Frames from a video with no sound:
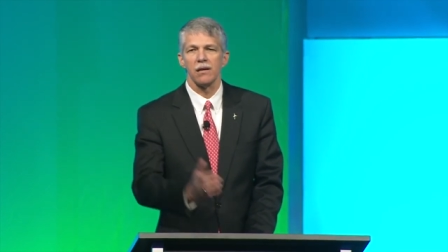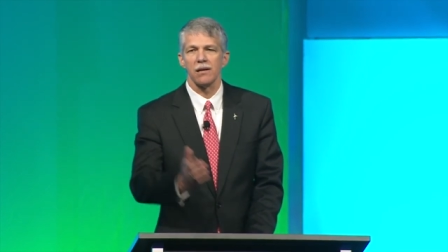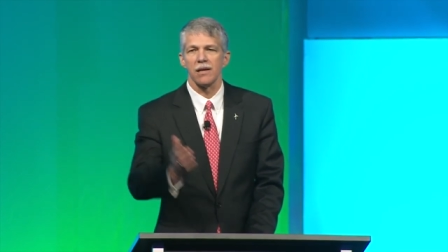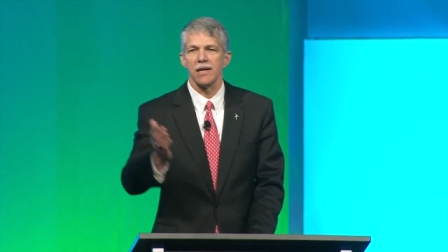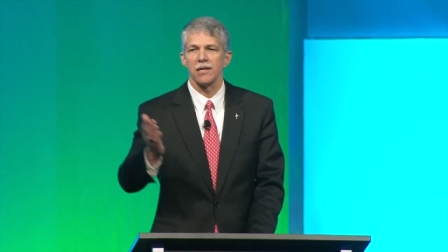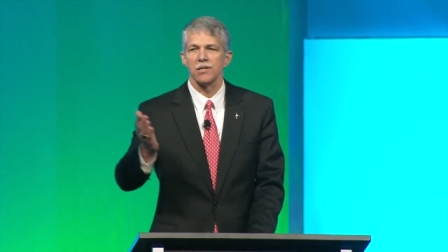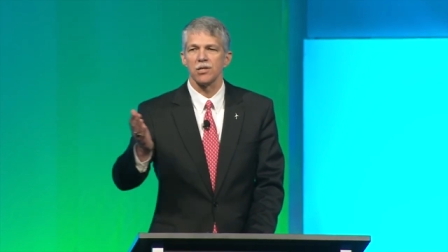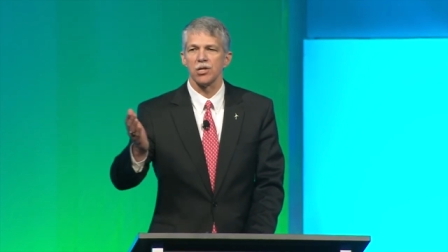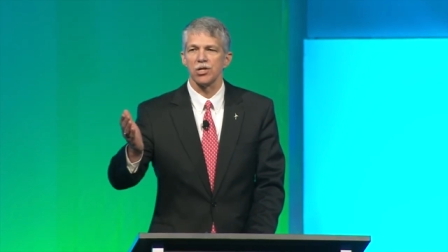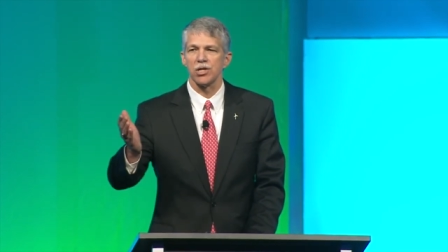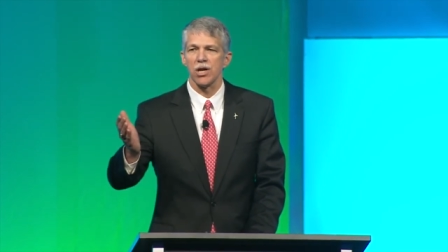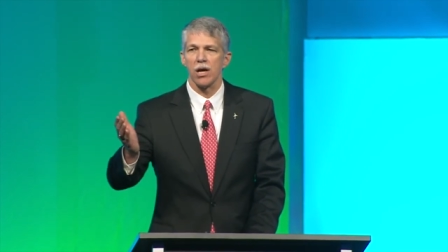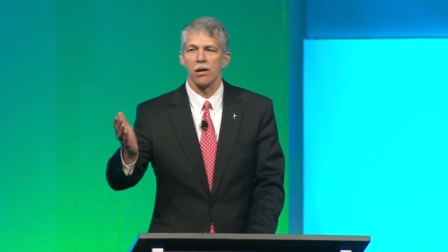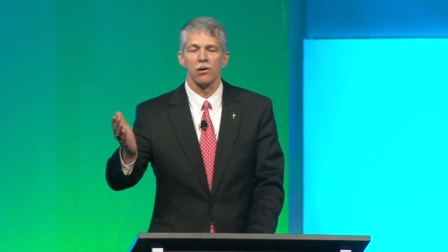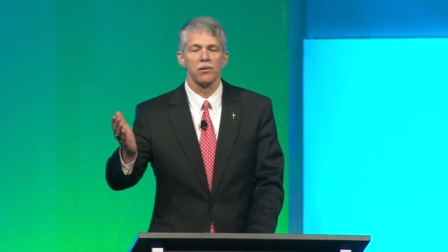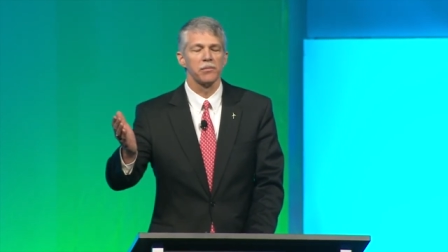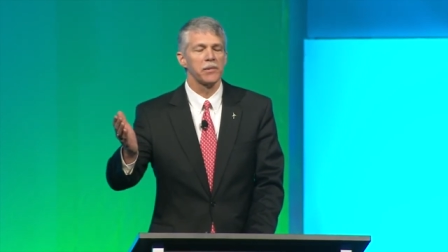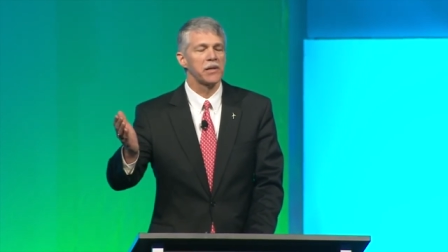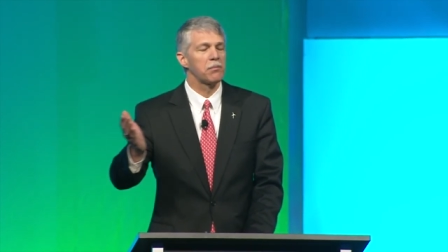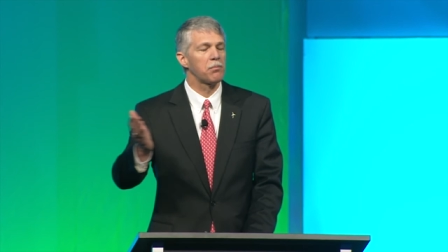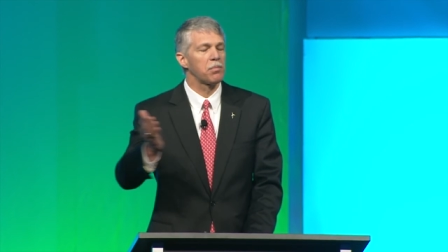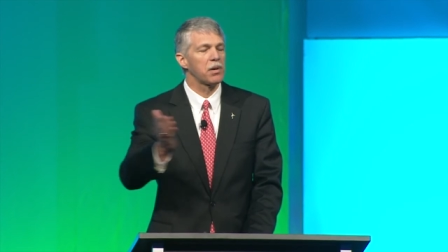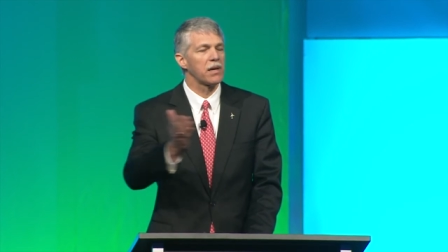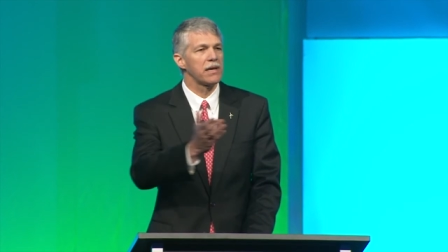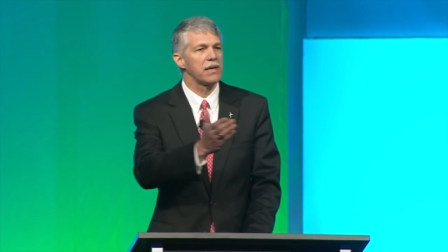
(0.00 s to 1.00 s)
Ladies and
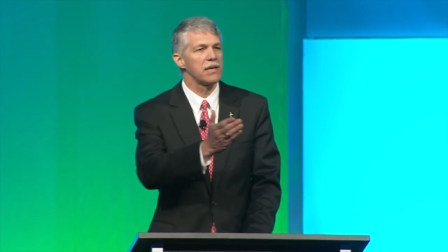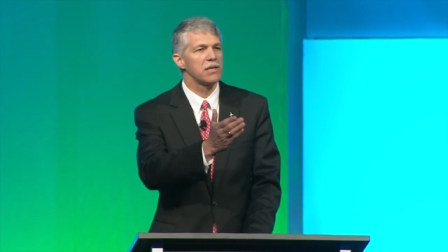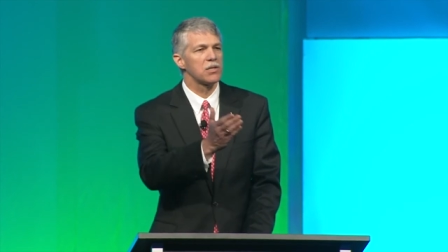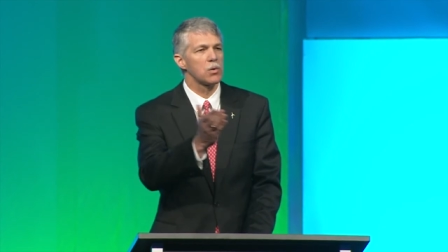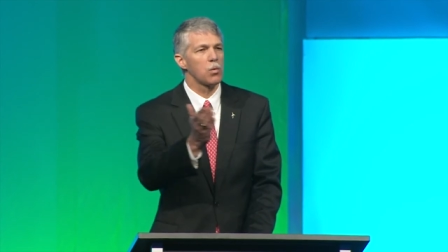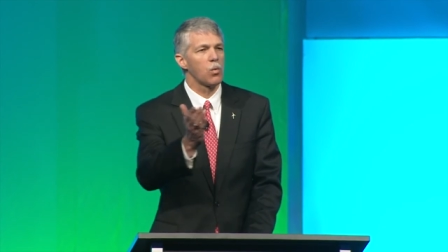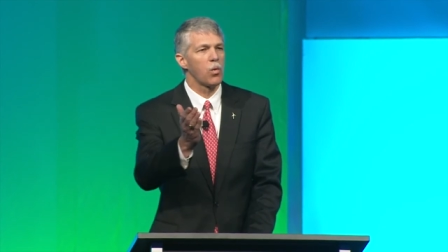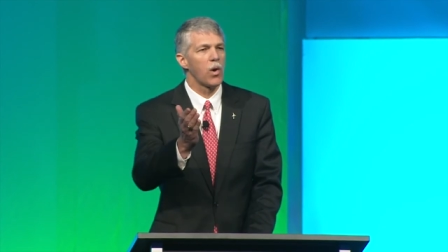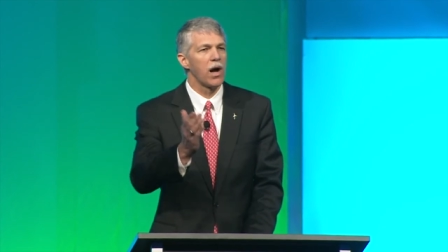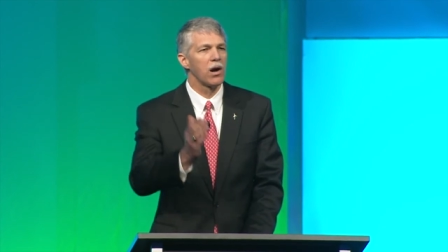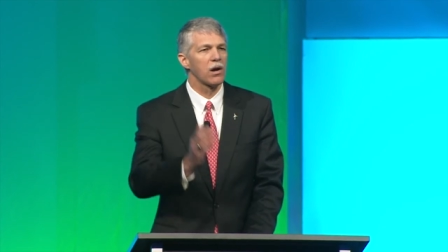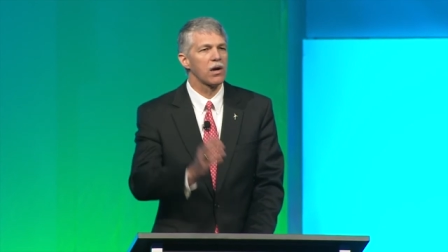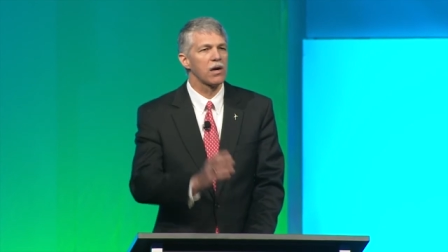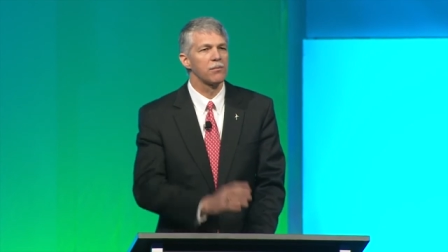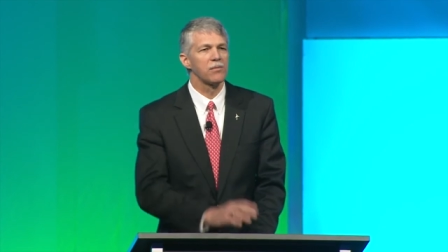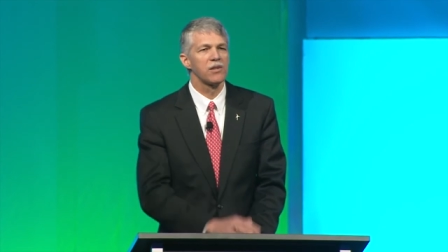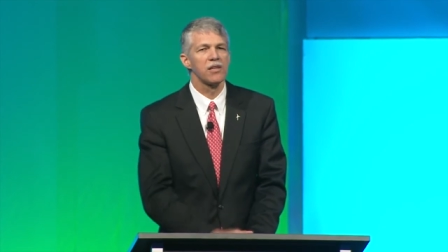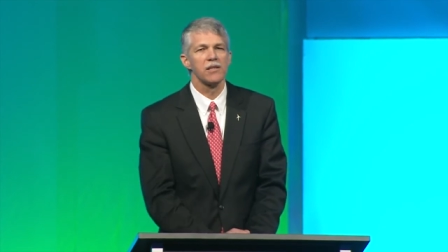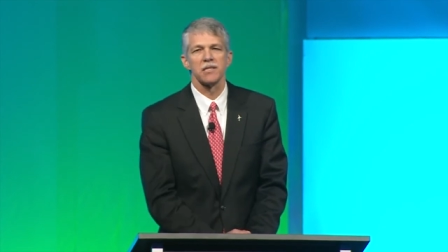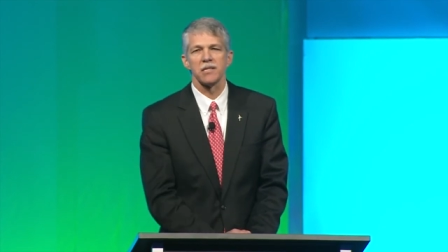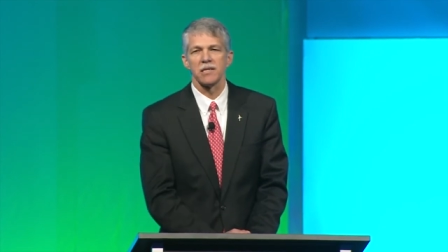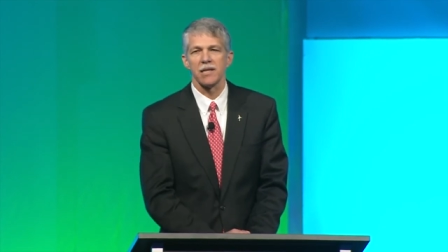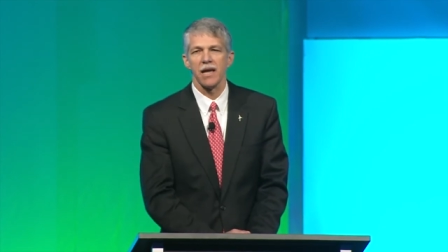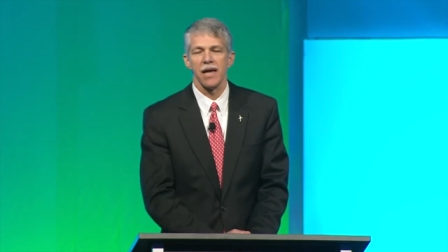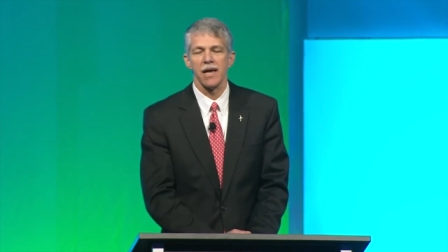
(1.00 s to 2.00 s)
gentlemen, please welcome to
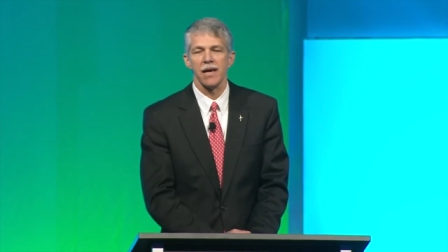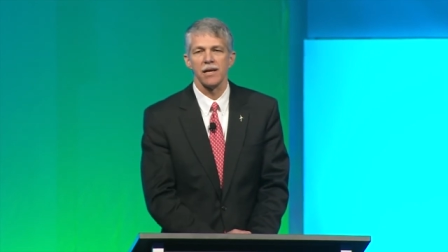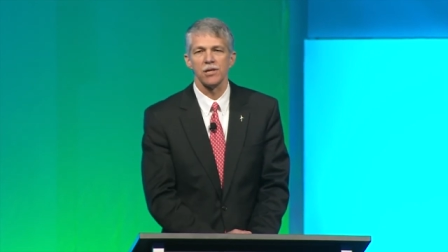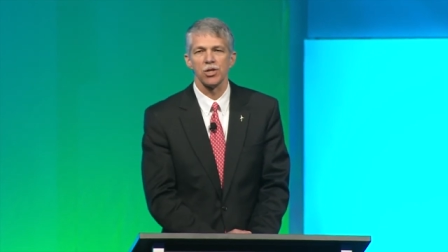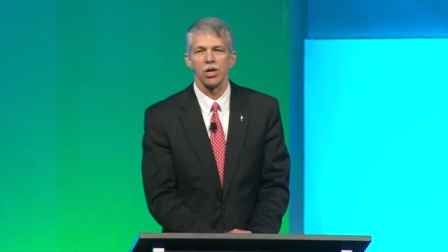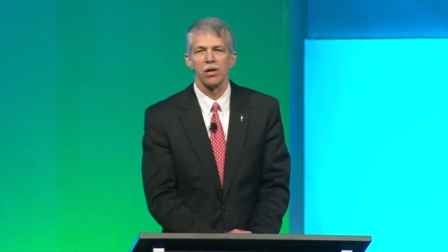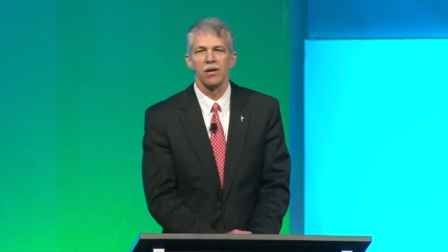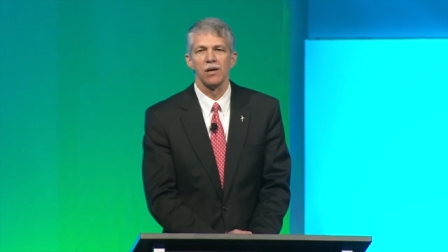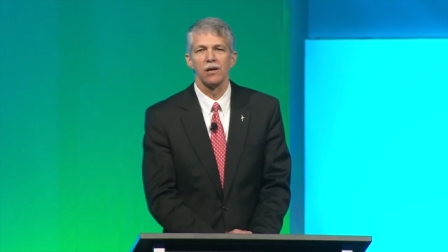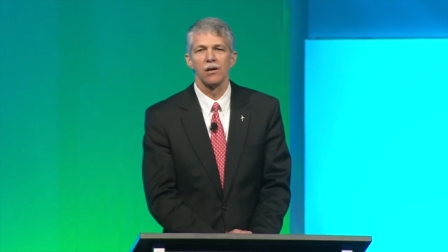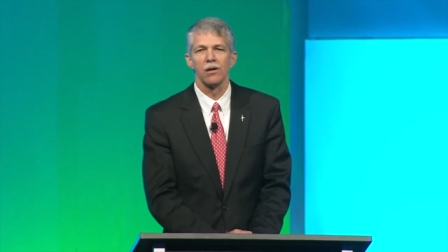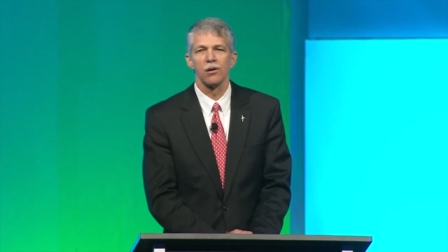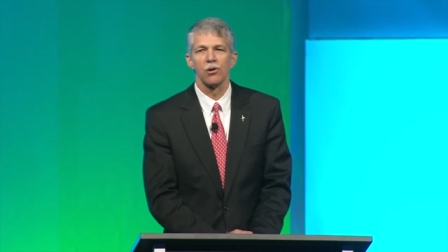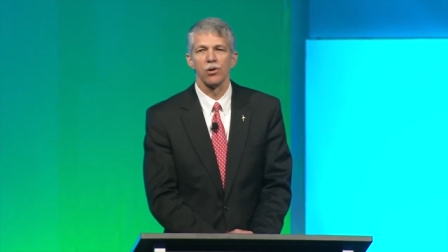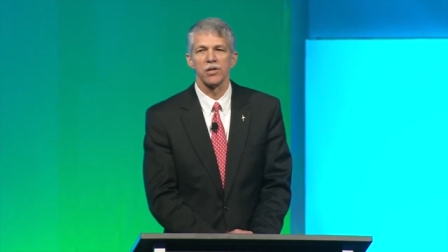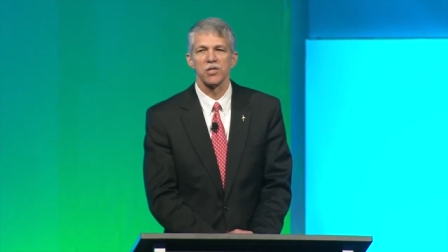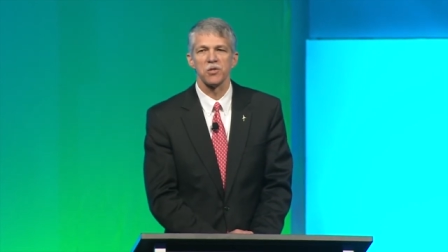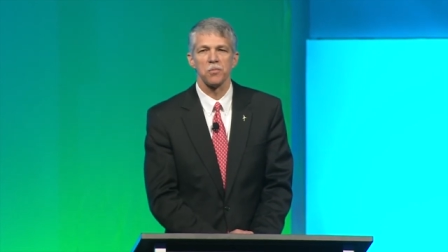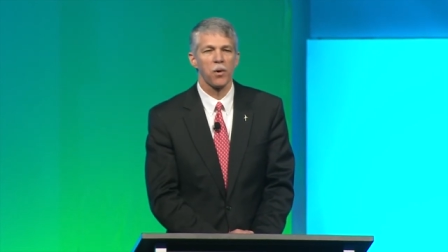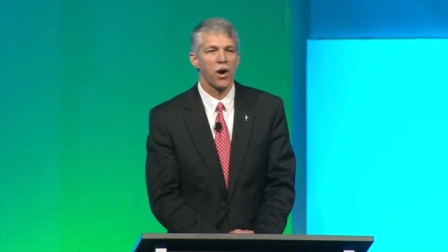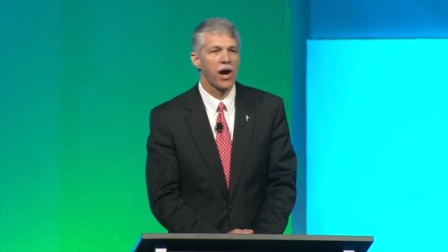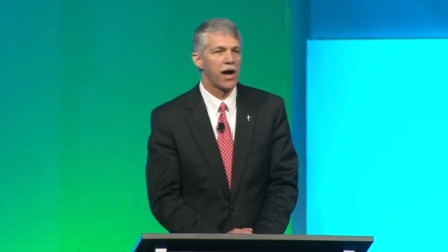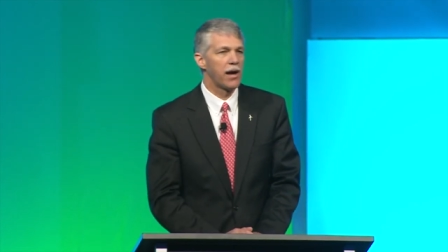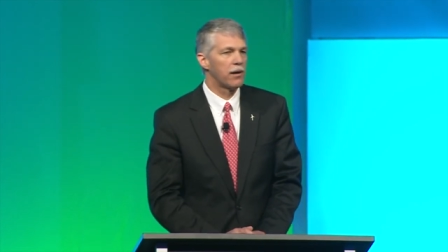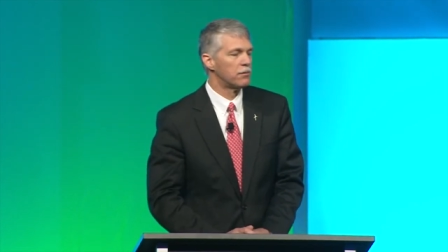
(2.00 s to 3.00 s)
the stage Chris
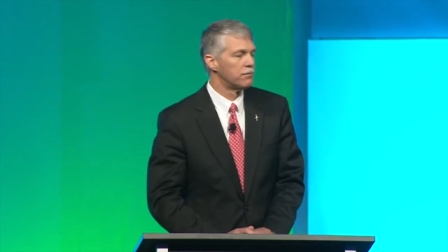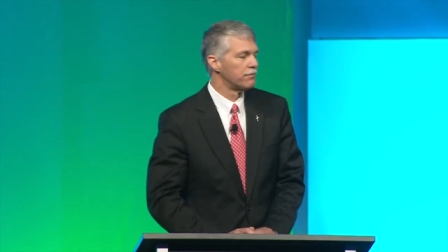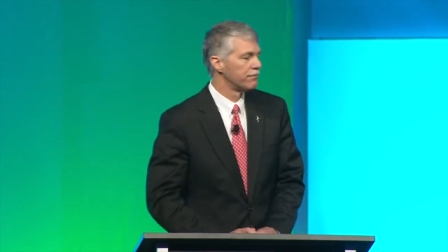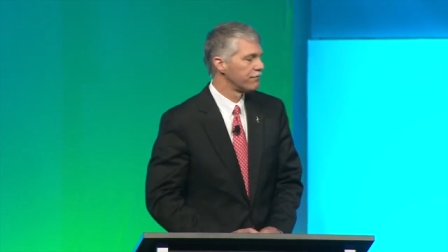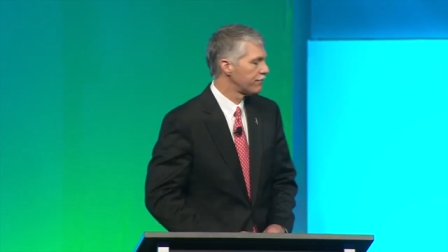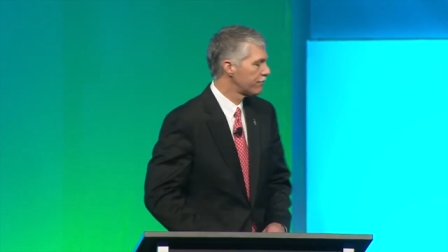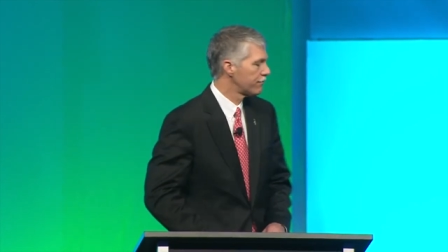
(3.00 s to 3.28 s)
Brown.